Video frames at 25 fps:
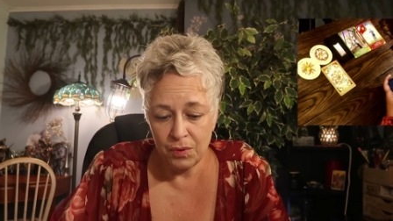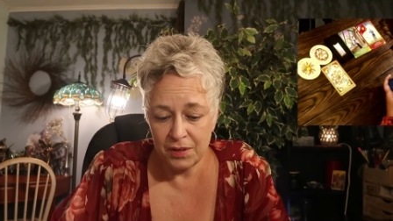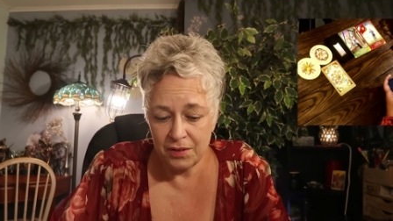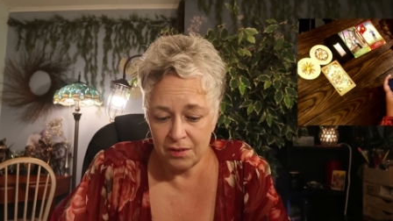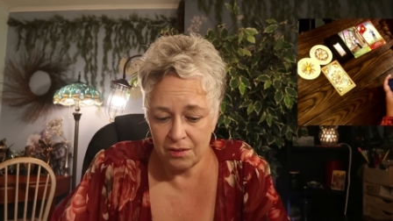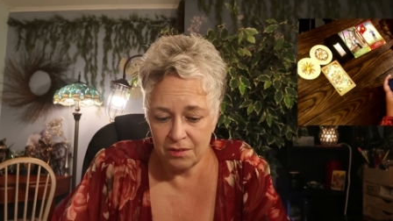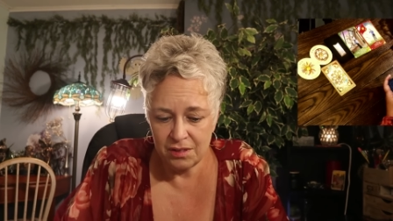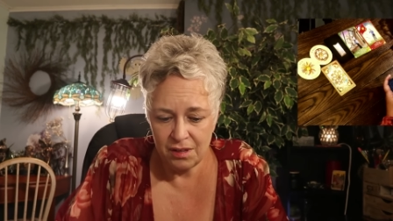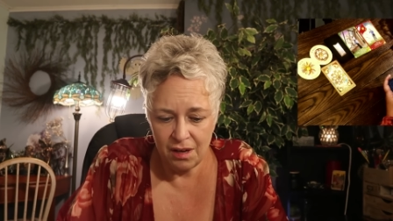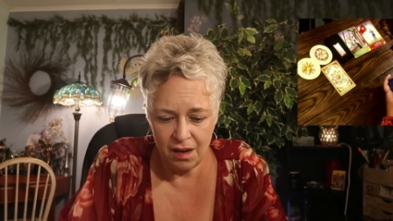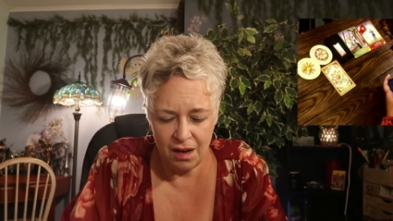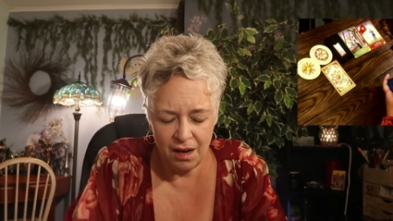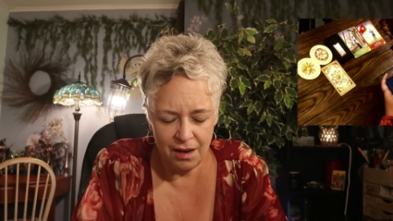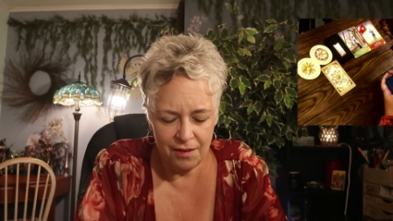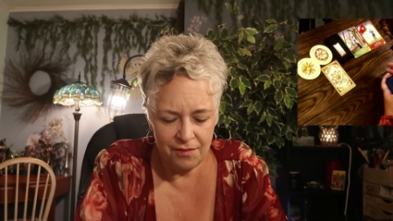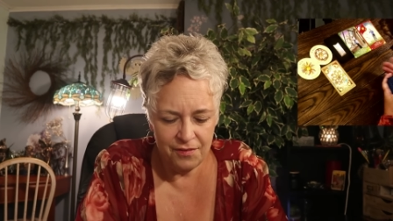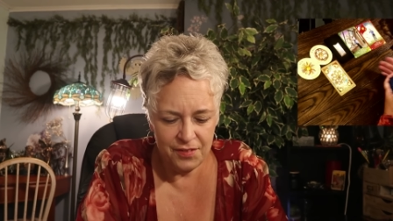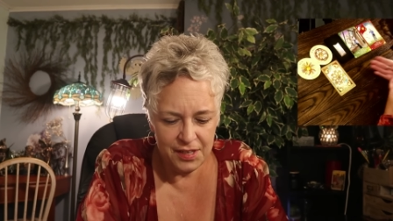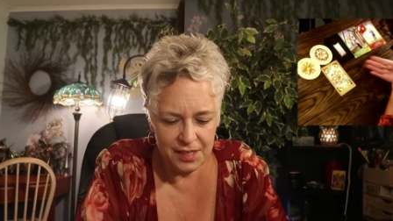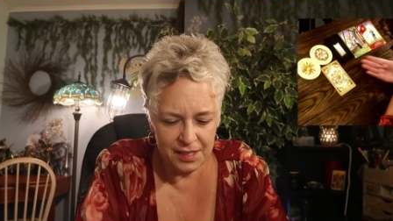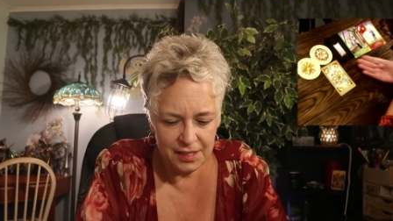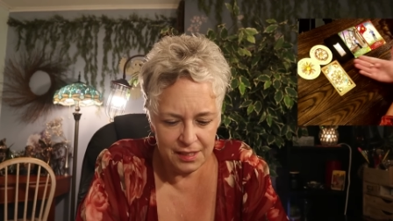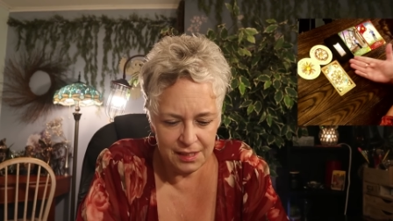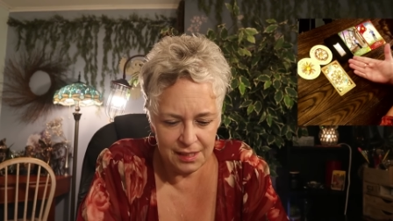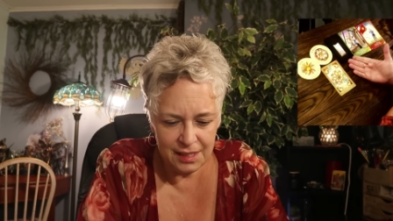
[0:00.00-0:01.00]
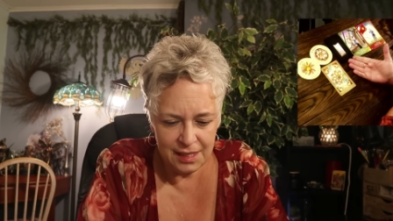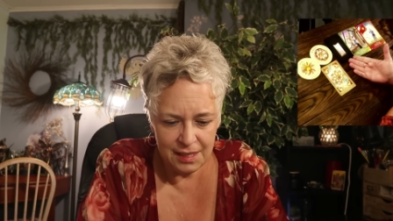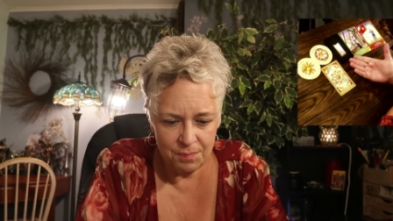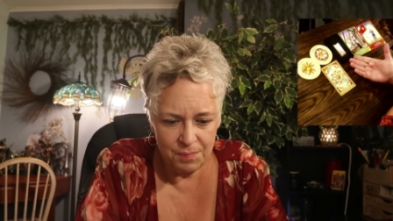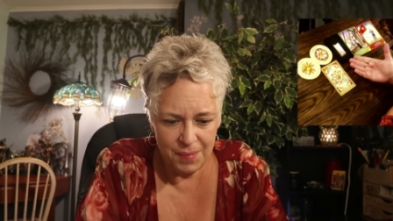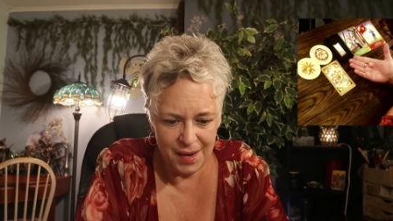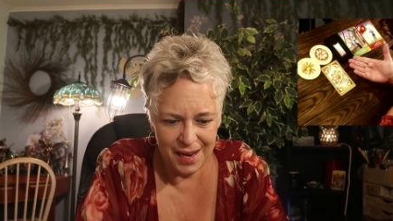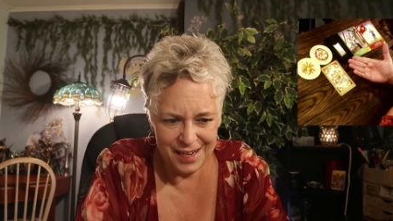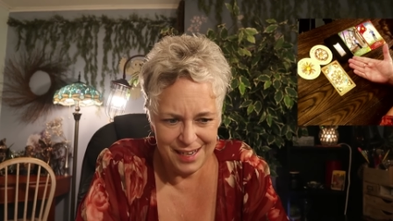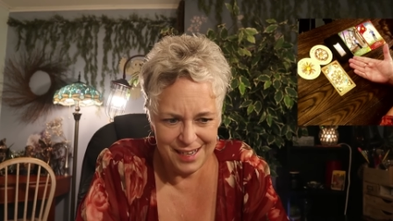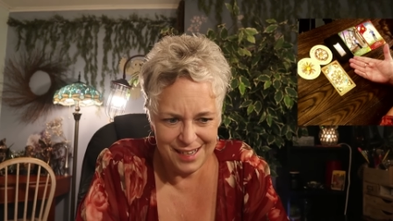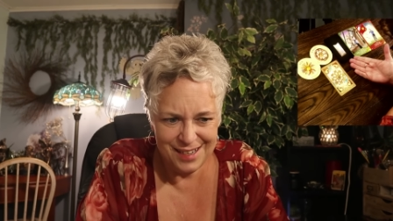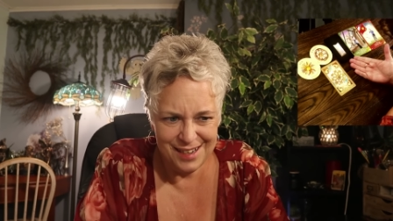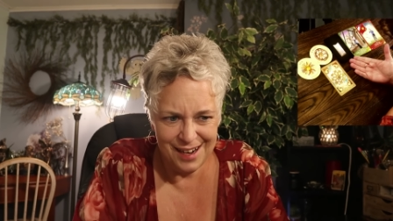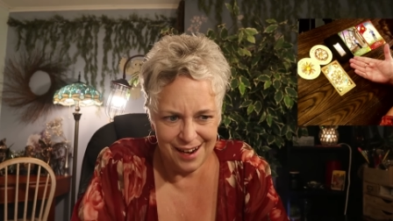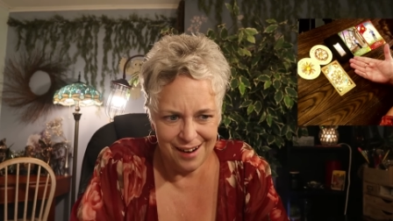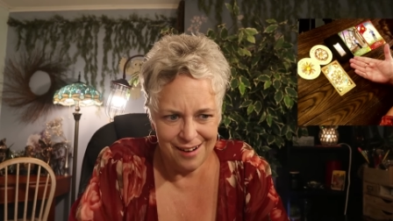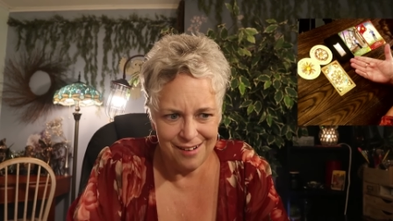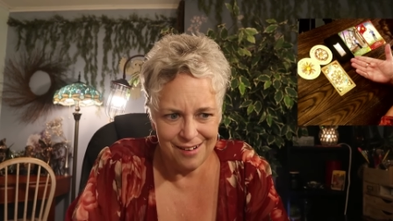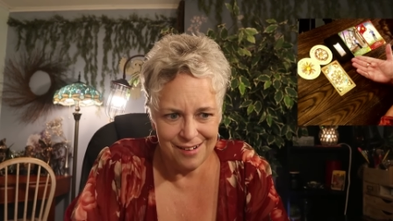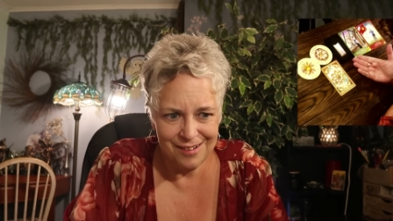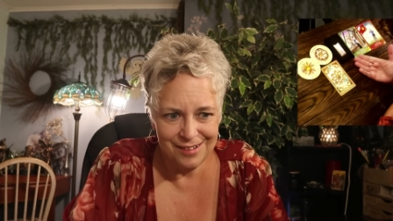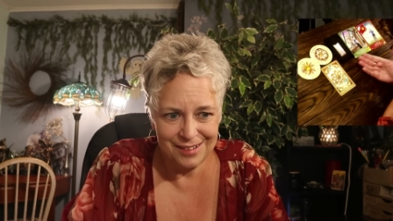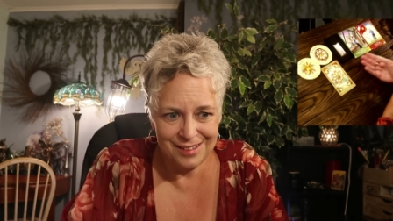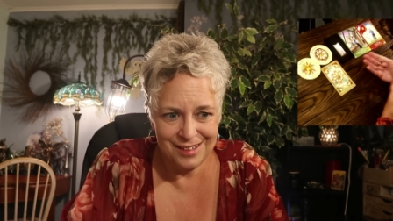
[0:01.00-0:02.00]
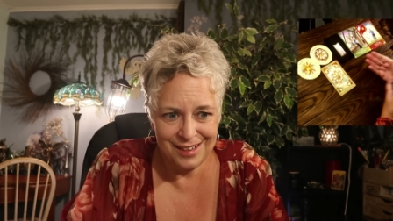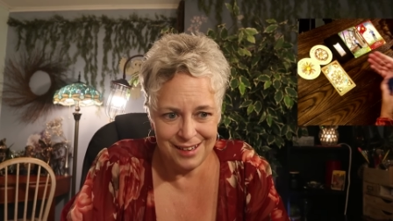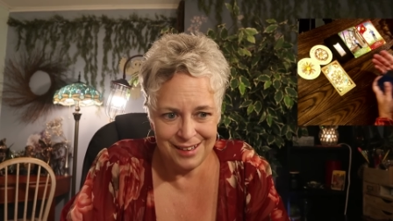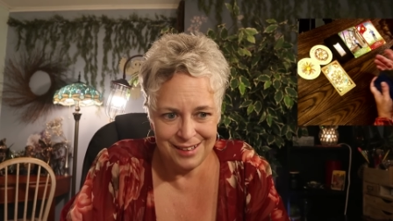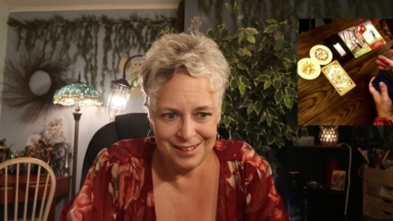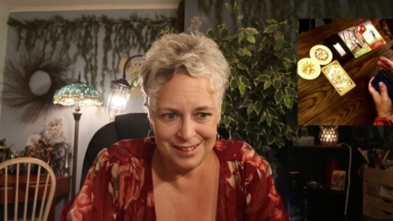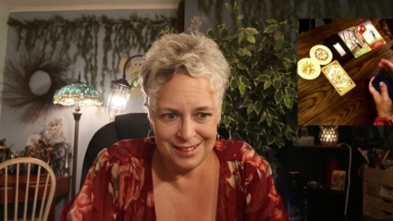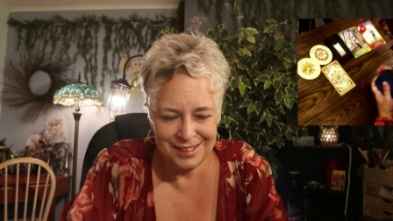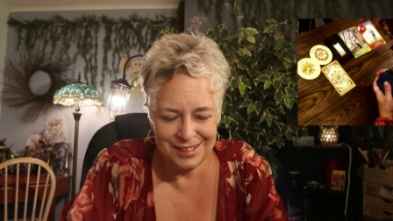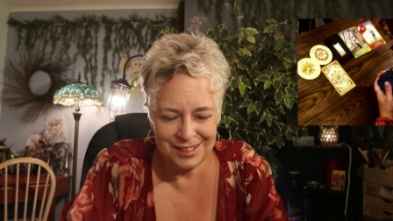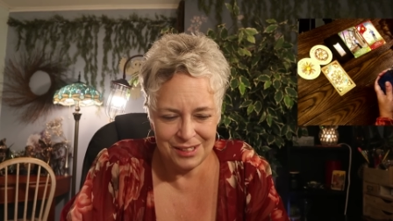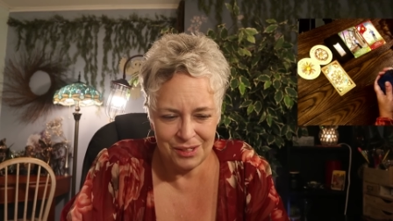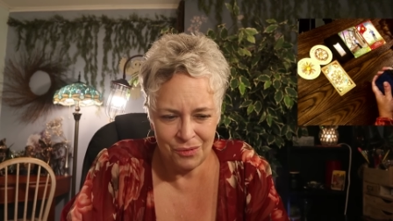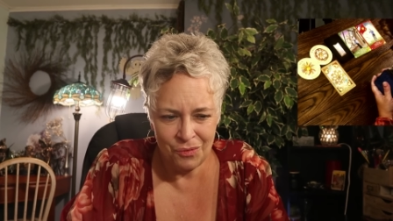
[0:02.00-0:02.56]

where there's obviously been darkness